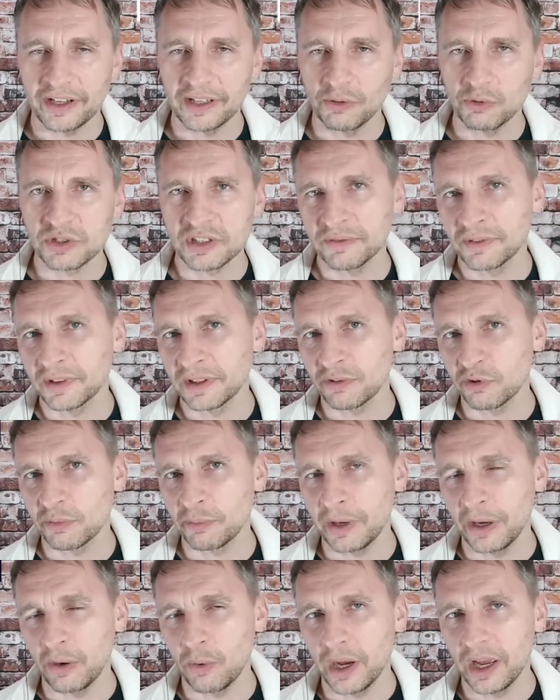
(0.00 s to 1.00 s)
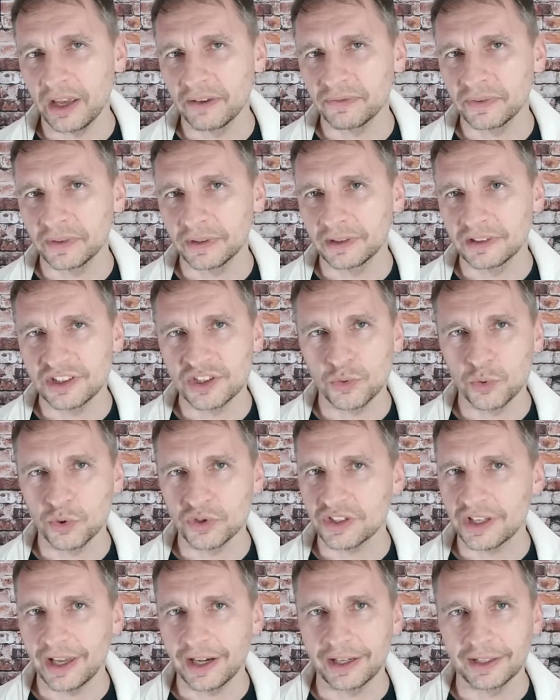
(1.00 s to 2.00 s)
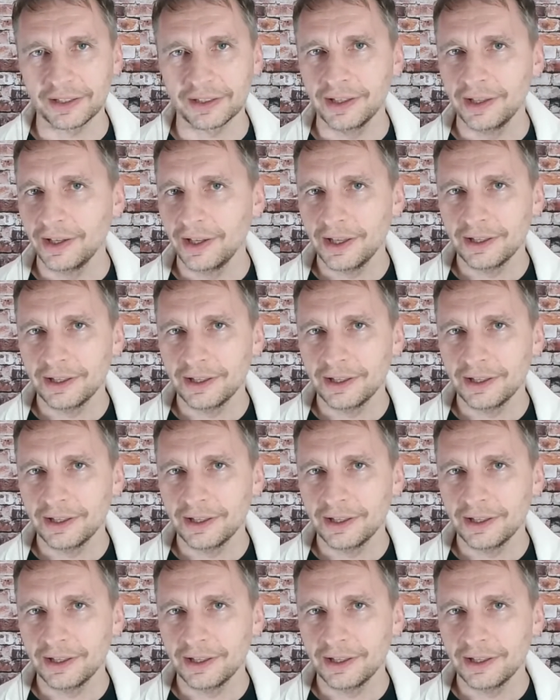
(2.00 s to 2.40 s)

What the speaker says: and I was living there with my wife, and she was getting,